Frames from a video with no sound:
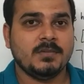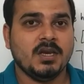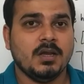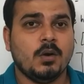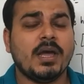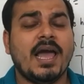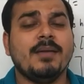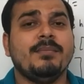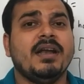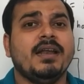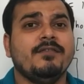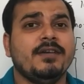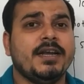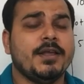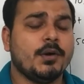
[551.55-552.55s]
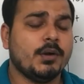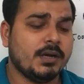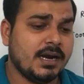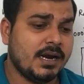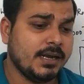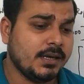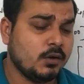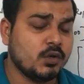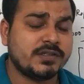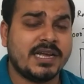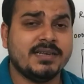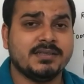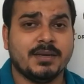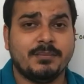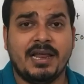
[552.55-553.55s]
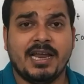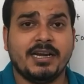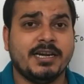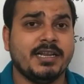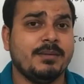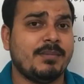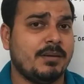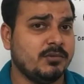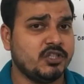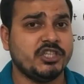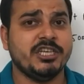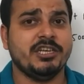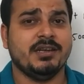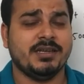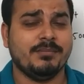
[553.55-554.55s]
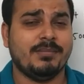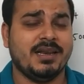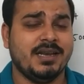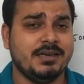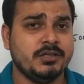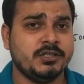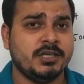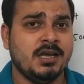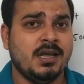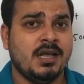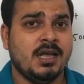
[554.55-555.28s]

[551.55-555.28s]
Okay, I made a video regarding cosine similarity in my machine learning playlist.